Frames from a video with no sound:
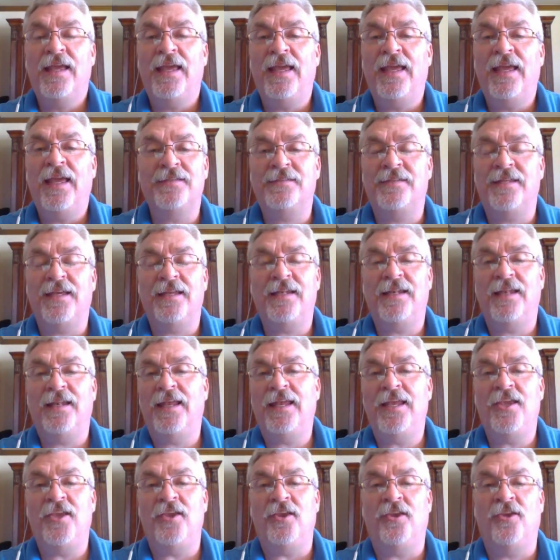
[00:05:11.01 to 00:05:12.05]
is that
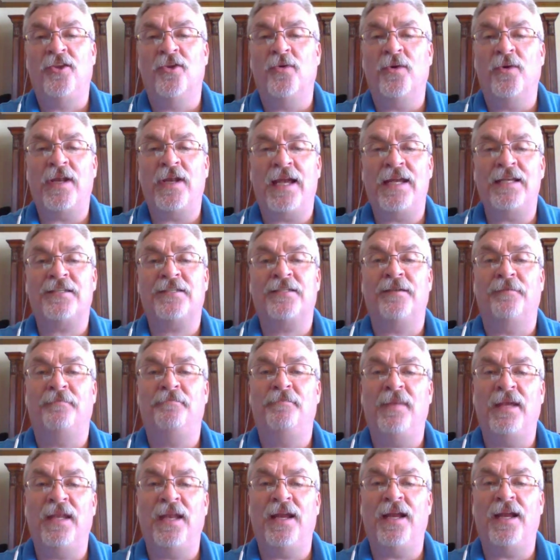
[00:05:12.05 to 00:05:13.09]
you and I
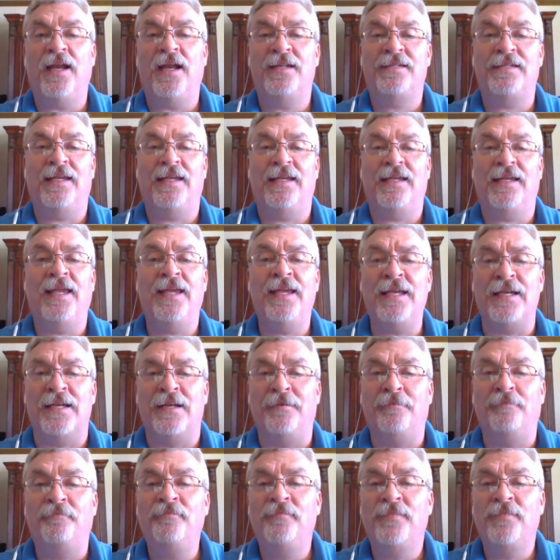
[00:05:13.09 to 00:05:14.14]
submitting unto
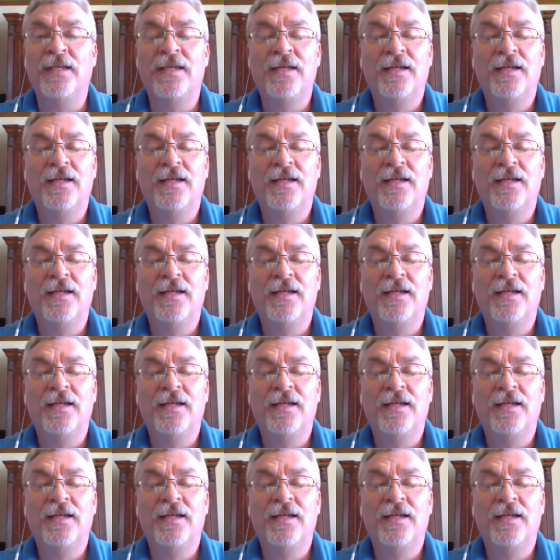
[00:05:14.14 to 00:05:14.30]
him,